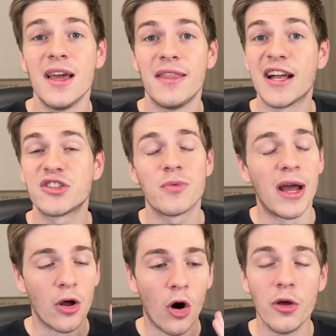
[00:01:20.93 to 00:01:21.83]
That's right,
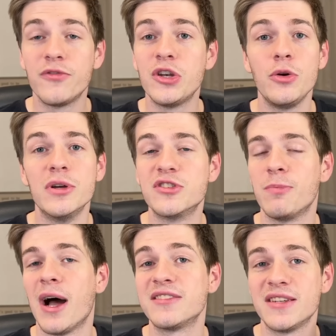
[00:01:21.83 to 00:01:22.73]
all you have to do is
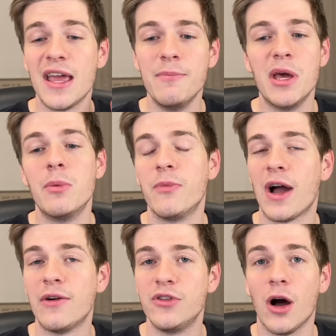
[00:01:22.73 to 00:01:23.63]
deposit a minimum
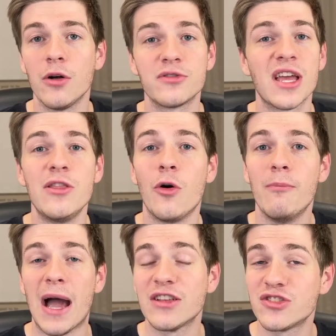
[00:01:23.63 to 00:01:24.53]
$5 and they'll
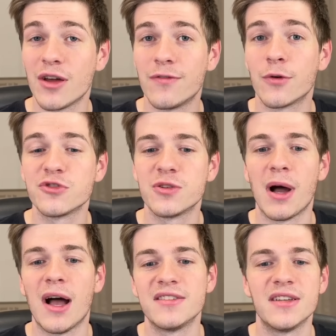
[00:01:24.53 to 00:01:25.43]
match that first
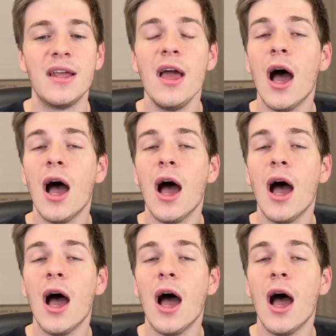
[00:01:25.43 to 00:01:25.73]
deposit